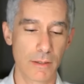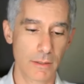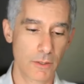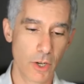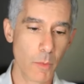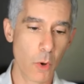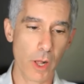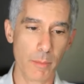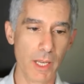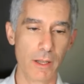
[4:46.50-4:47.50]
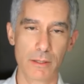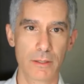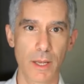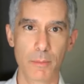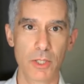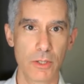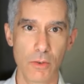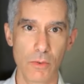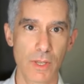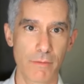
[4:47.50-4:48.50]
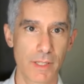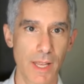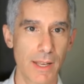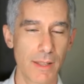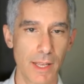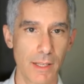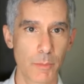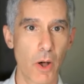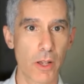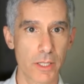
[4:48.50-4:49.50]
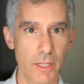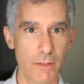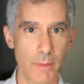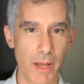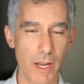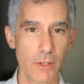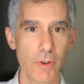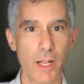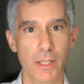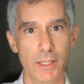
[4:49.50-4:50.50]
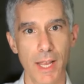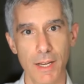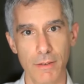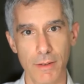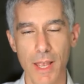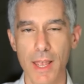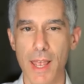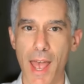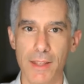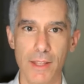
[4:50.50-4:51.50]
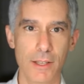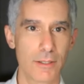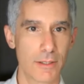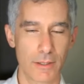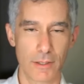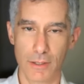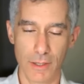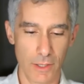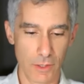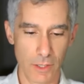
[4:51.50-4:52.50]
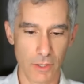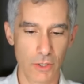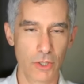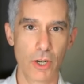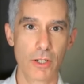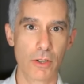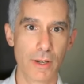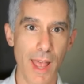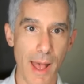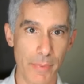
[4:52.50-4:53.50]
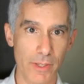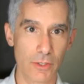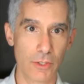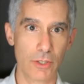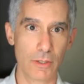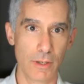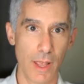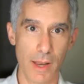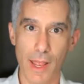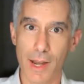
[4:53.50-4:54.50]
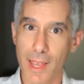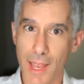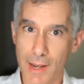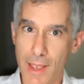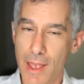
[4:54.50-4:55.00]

turmoil because some students have said things positive about Israel and negative, and there's there's concerns on campus. And, and again,